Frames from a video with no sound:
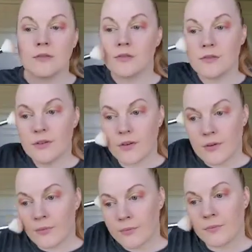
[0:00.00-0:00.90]

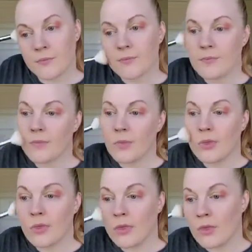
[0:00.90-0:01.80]

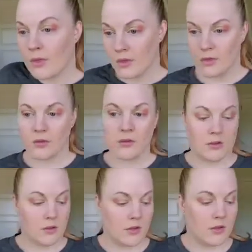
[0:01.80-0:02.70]
So,
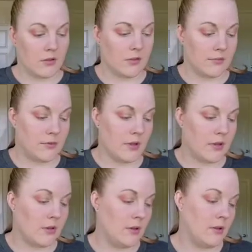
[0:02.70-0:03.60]
looks pretty
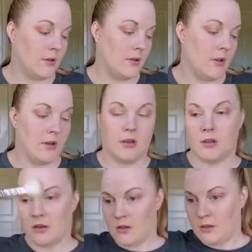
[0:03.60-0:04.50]
good.
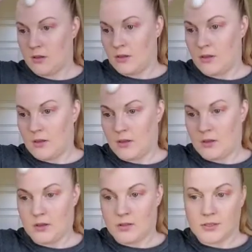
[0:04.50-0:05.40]

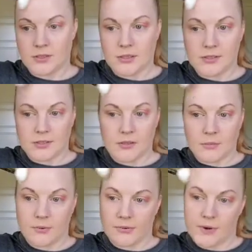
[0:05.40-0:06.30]
And let's get some
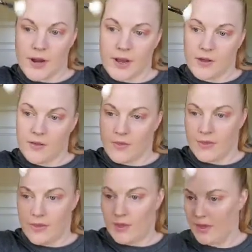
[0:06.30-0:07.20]
around
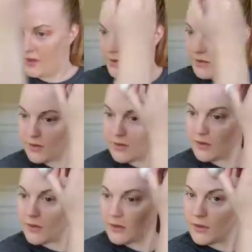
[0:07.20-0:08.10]
the
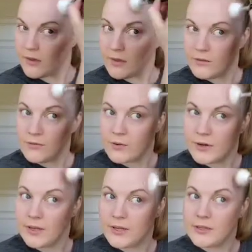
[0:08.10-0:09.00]

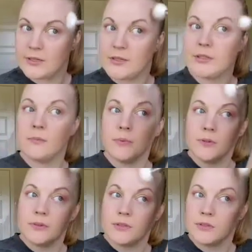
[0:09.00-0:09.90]
forehead and the
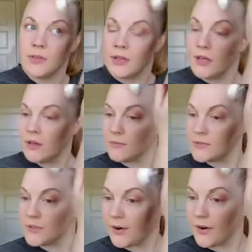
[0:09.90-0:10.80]
temples. I'm
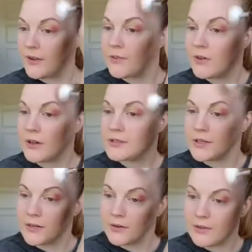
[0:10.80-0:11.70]
sorry if you guys
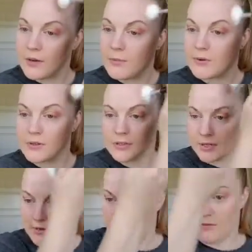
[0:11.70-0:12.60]
can hear that
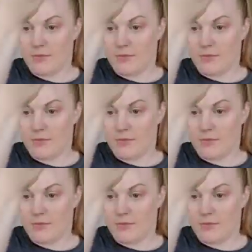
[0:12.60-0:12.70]
motorcycle.